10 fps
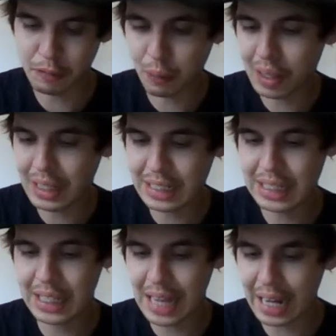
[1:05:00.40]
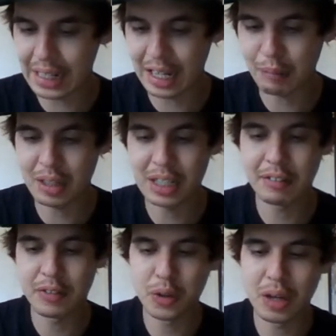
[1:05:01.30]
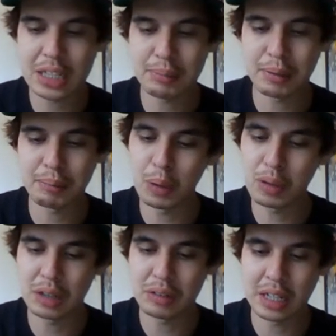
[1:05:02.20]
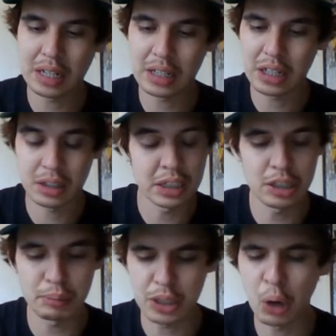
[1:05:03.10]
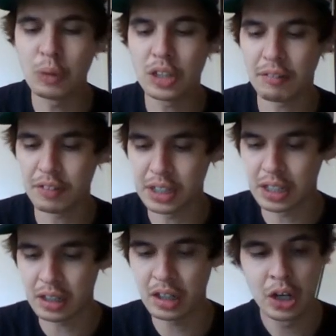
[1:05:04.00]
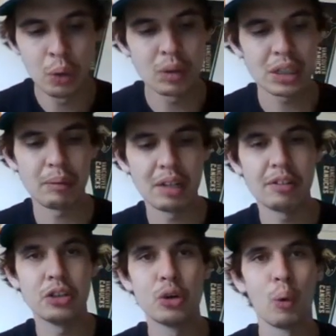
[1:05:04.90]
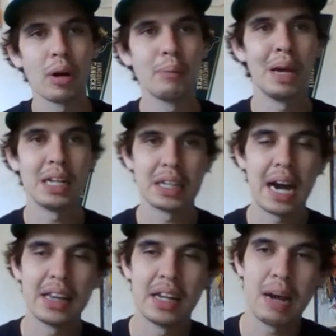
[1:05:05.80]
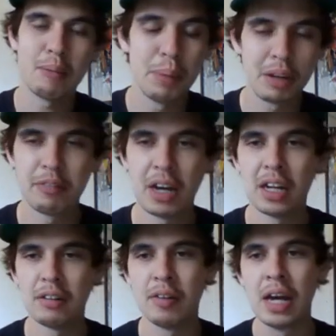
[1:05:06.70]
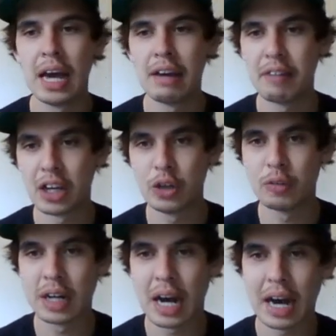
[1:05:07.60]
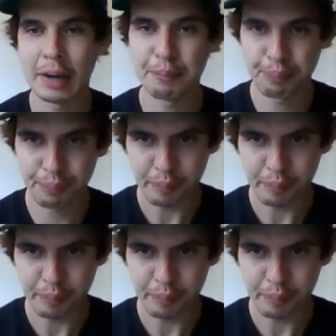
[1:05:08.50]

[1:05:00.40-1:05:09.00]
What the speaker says: Before I get to that, I'm going to give you guys my most outstanding, coach of the year, which I'm going to give it to Corey Mace, a guy that I'm a big fan of, a Vancouver guy,